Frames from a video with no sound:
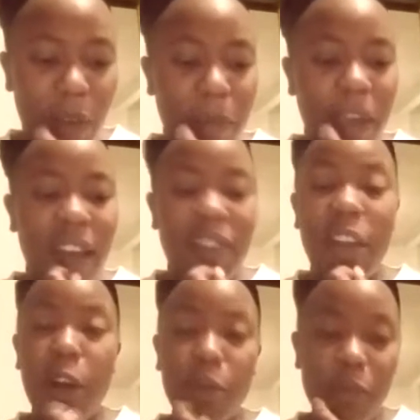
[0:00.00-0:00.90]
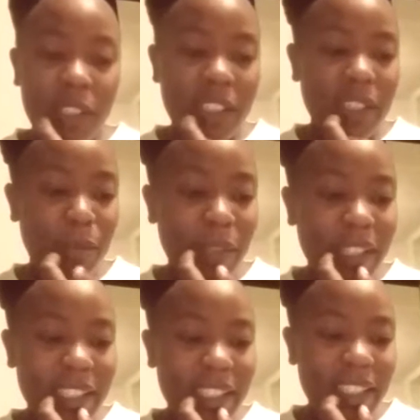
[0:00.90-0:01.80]
may have the herpes
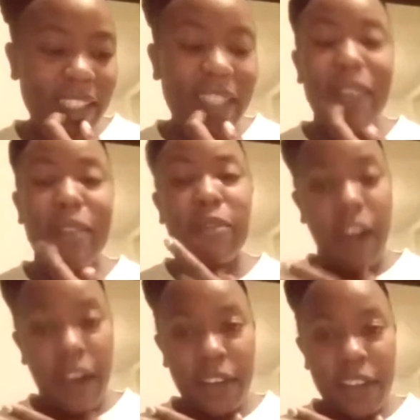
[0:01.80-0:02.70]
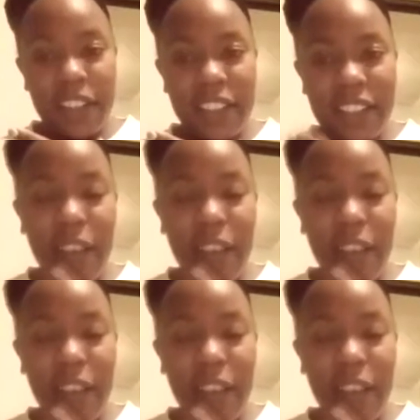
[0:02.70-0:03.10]
simplex virus.